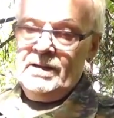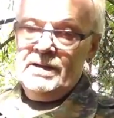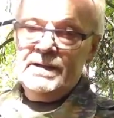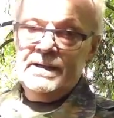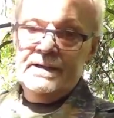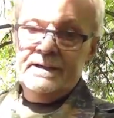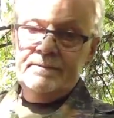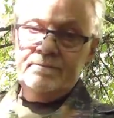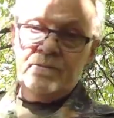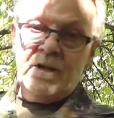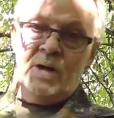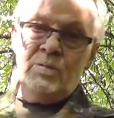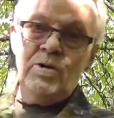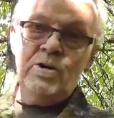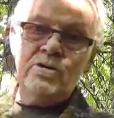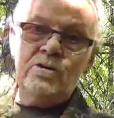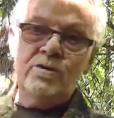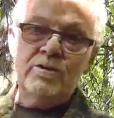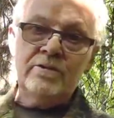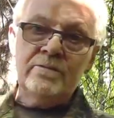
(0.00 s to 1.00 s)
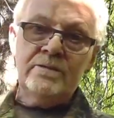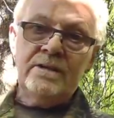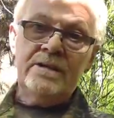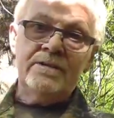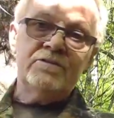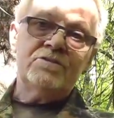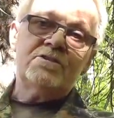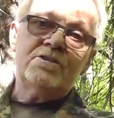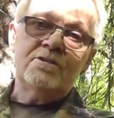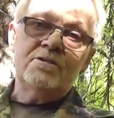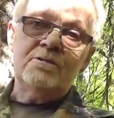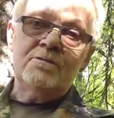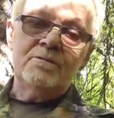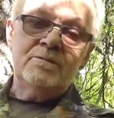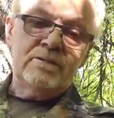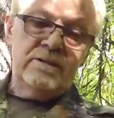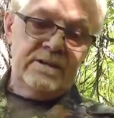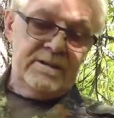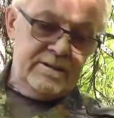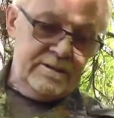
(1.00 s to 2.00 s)
Um, I won't go
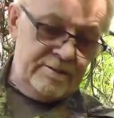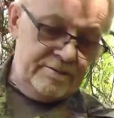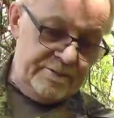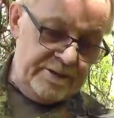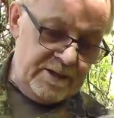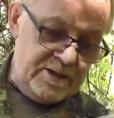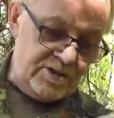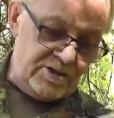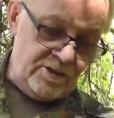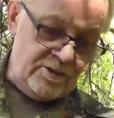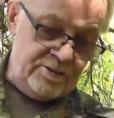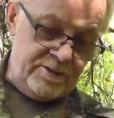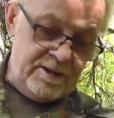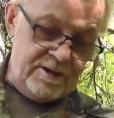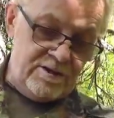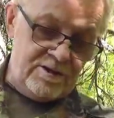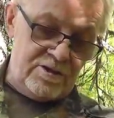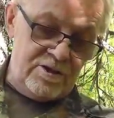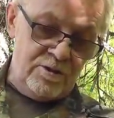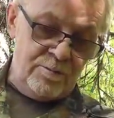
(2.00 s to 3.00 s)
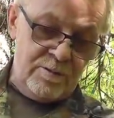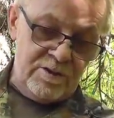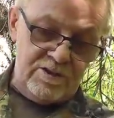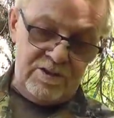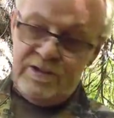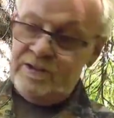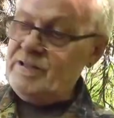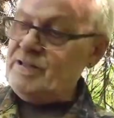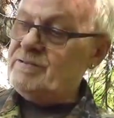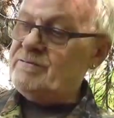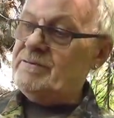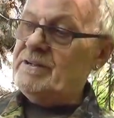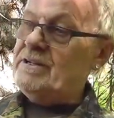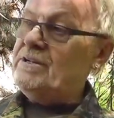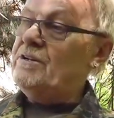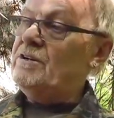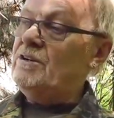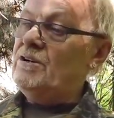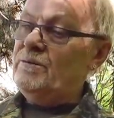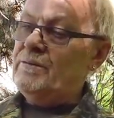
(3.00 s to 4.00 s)
into uh, the finish on these too much in this
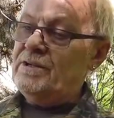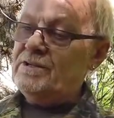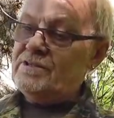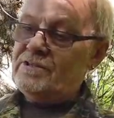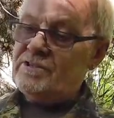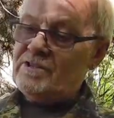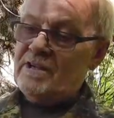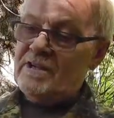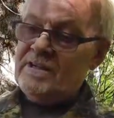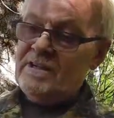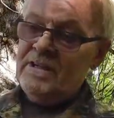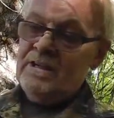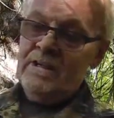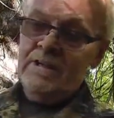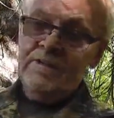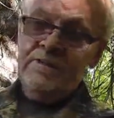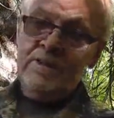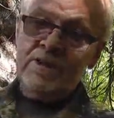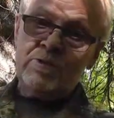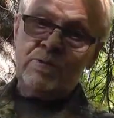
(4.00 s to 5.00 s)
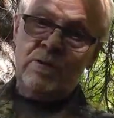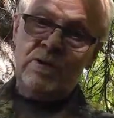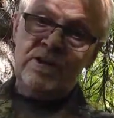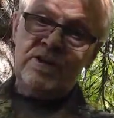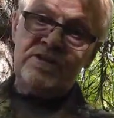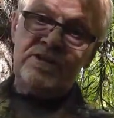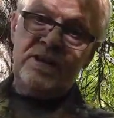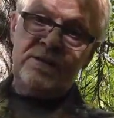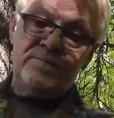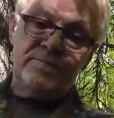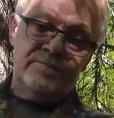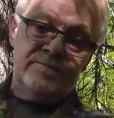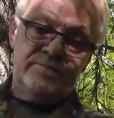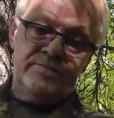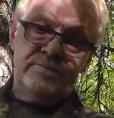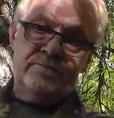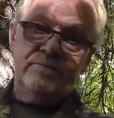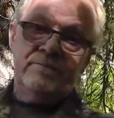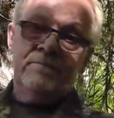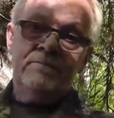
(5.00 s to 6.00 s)
video, but uh, this one has had
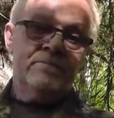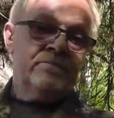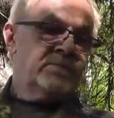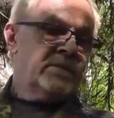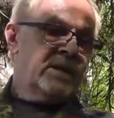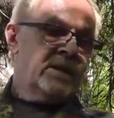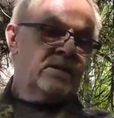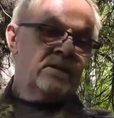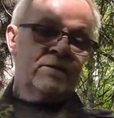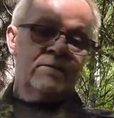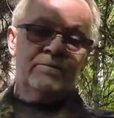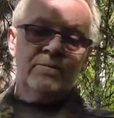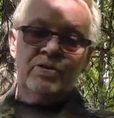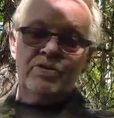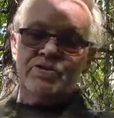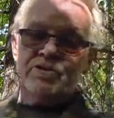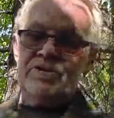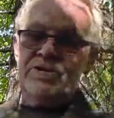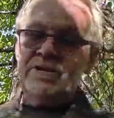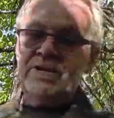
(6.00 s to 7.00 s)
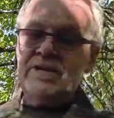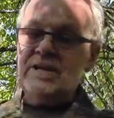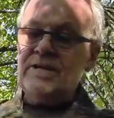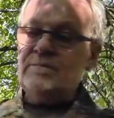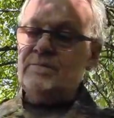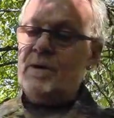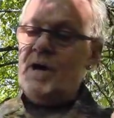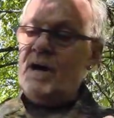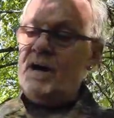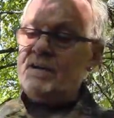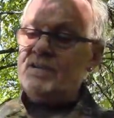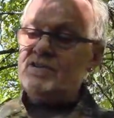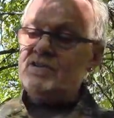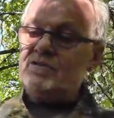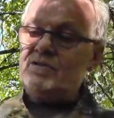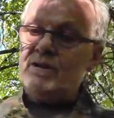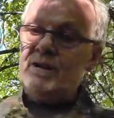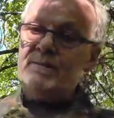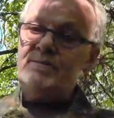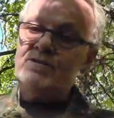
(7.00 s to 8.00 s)
most of the bark
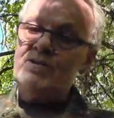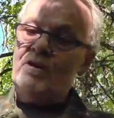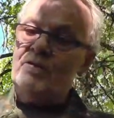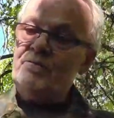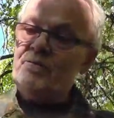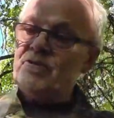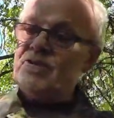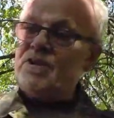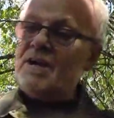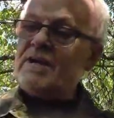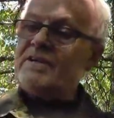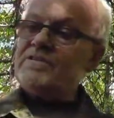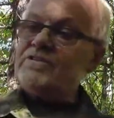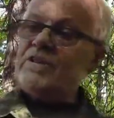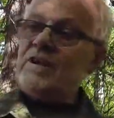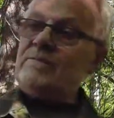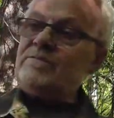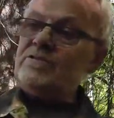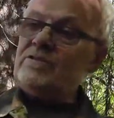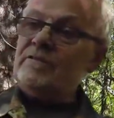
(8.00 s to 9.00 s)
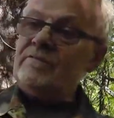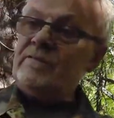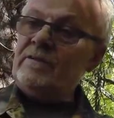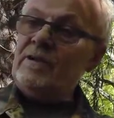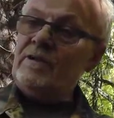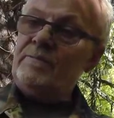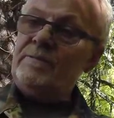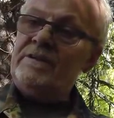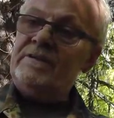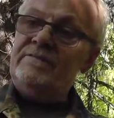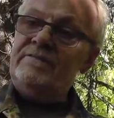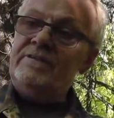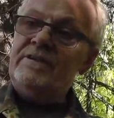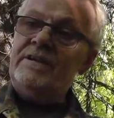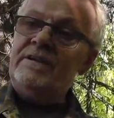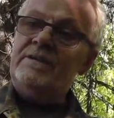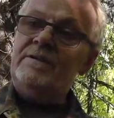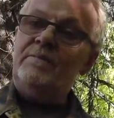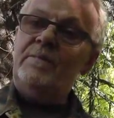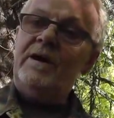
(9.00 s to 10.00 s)
scraped off with the exception of a little bit of
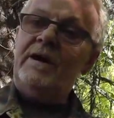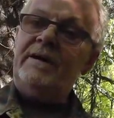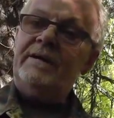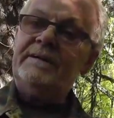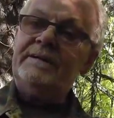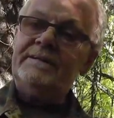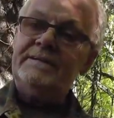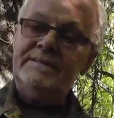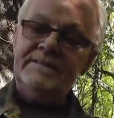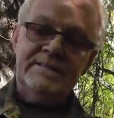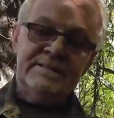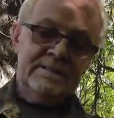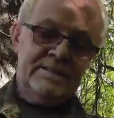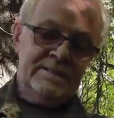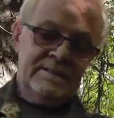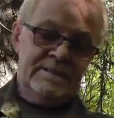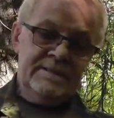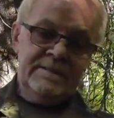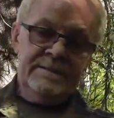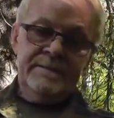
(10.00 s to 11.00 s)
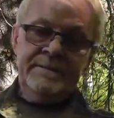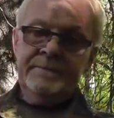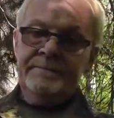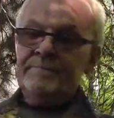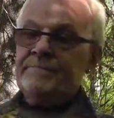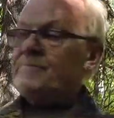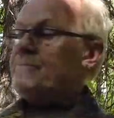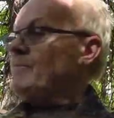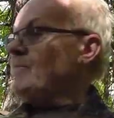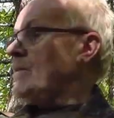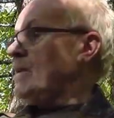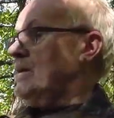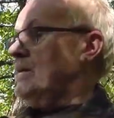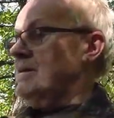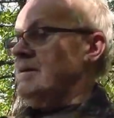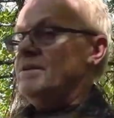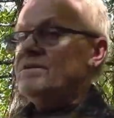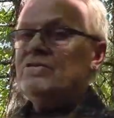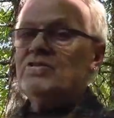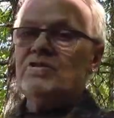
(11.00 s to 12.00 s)
the inner bark.
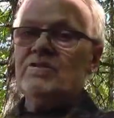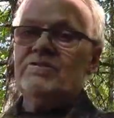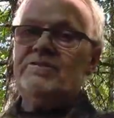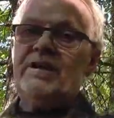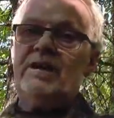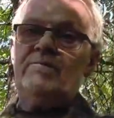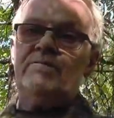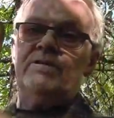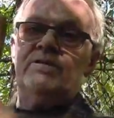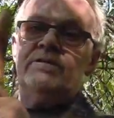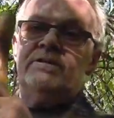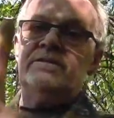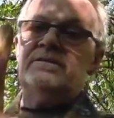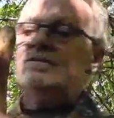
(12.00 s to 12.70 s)
Uh, so that one